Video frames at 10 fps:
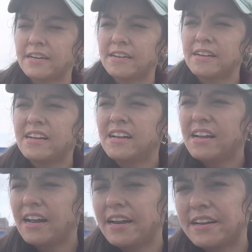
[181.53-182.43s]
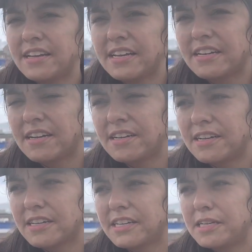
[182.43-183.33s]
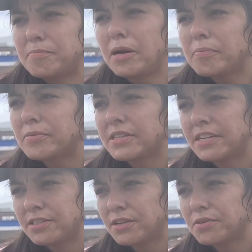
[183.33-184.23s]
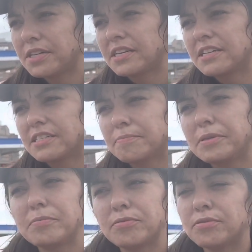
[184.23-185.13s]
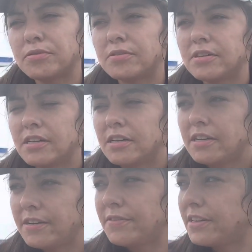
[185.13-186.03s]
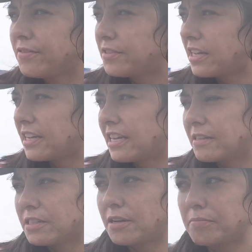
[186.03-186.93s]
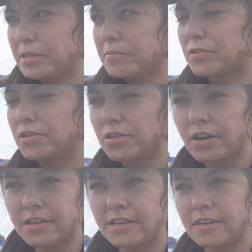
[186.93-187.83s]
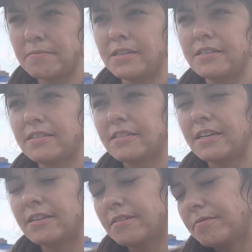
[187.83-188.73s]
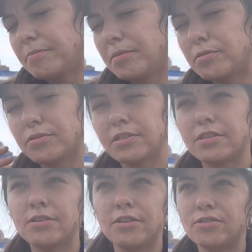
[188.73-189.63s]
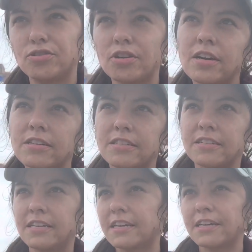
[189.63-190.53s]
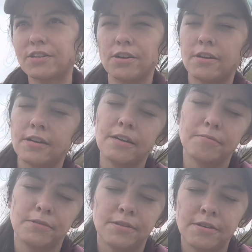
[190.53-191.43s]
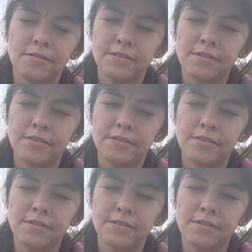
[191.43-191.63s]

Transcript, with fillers: going on and like keep up with it. You know, like because people. Even if they get some people started, I mean, people still are on drugs and they get caught up, you know?